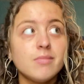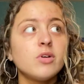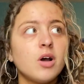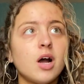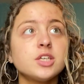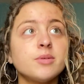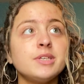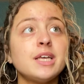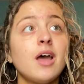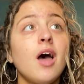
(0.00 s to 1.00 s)
Gosh, let me
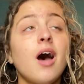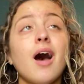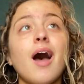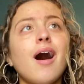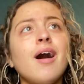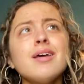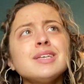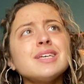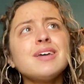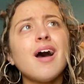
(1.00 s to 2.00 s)
see.
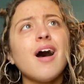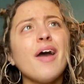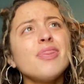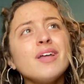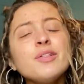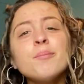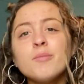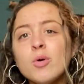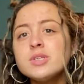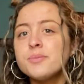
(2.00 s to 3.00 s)
Honestly, I think the
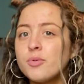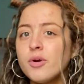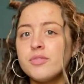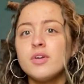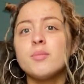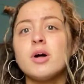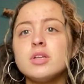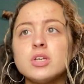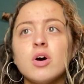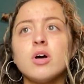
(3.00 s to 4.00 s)
most important thing about
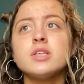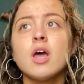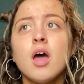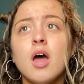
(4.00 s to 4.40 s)
this all is,